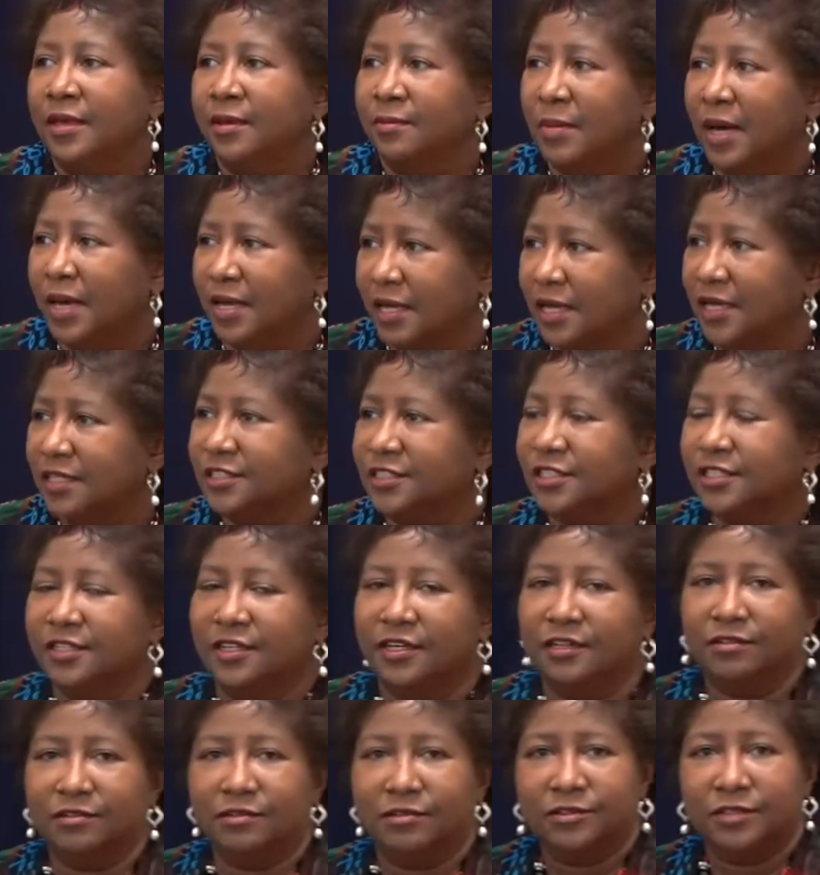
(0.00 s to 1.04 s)
my aunts and
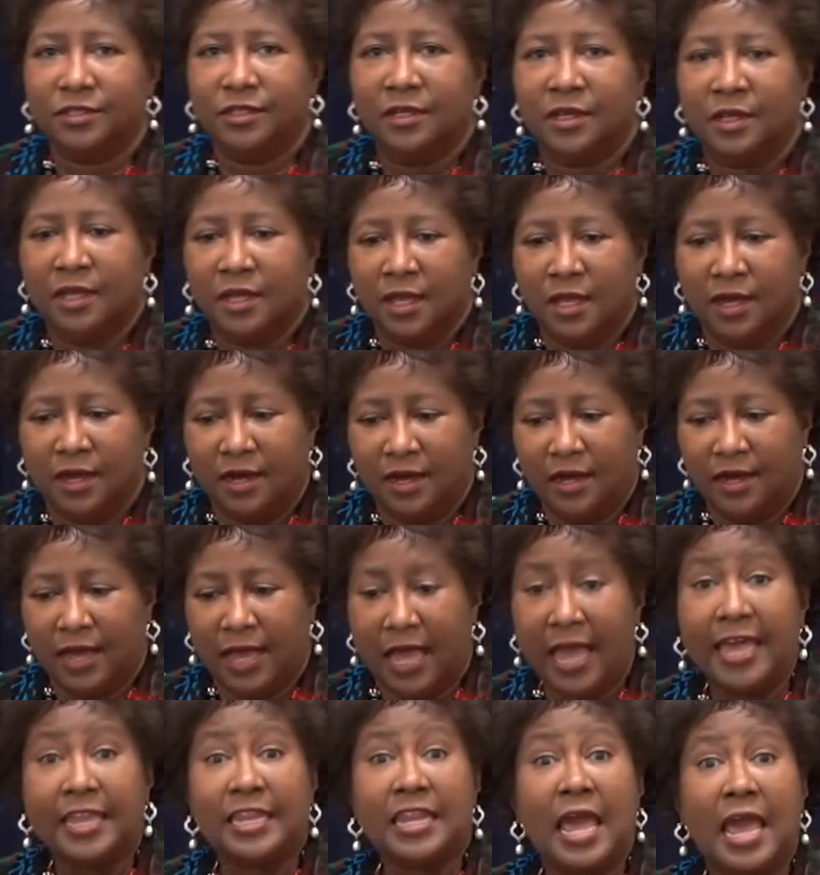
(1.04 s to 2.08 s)
uncles,
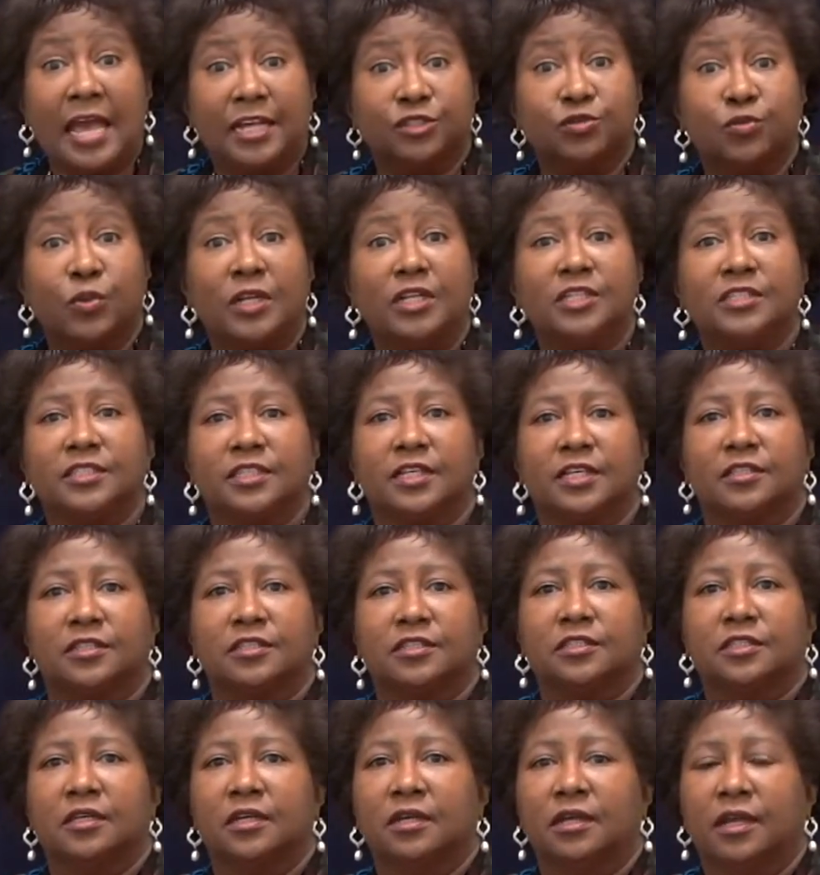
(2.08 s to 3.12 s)
and as well as
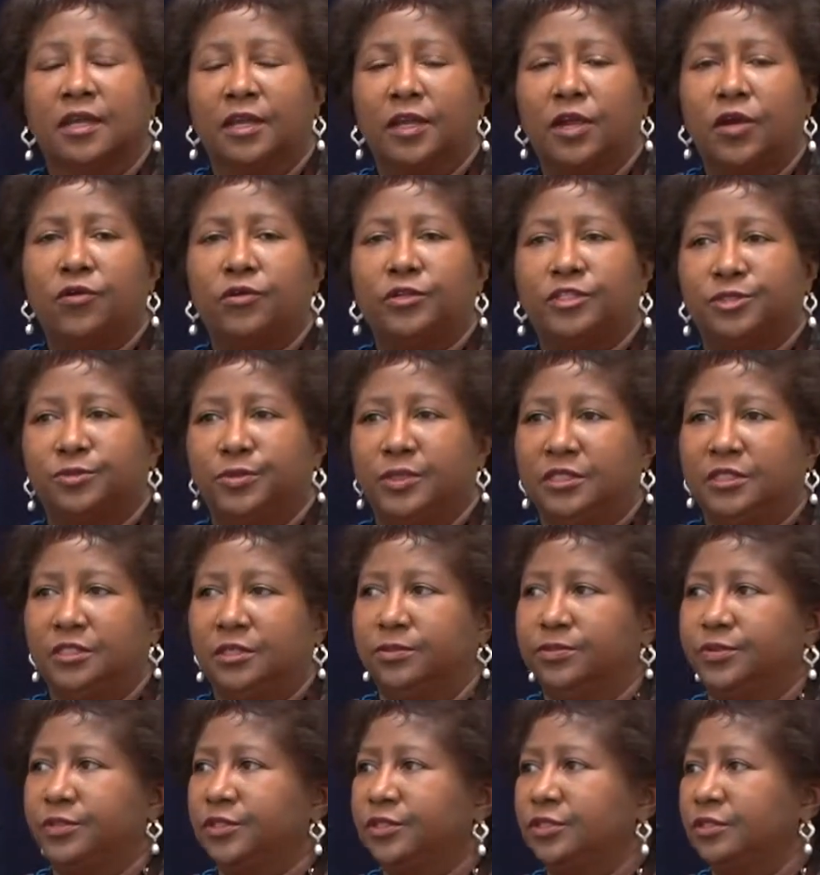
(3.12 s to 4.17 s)
others, encouraged me
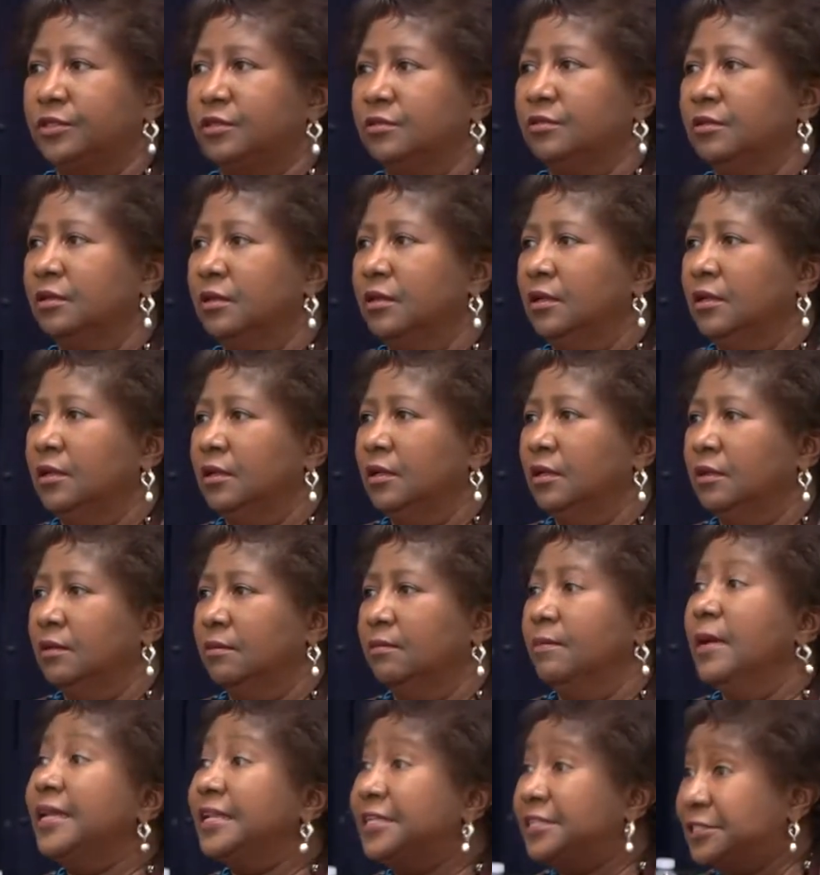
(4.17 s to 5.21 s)
to pursue
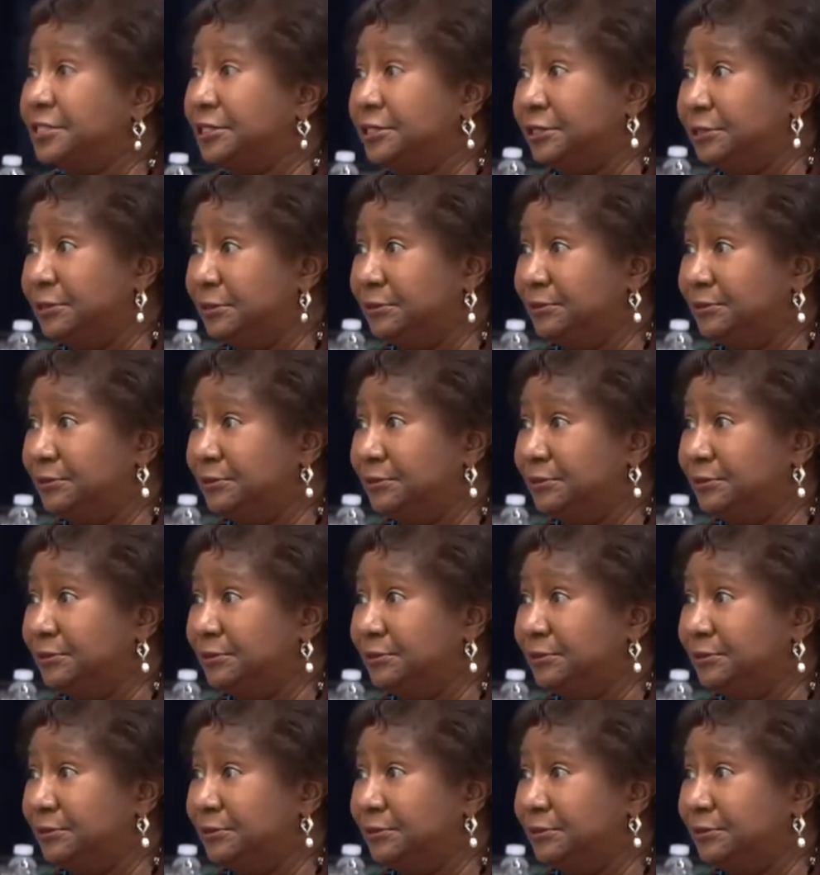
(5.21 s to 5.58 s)
medicine.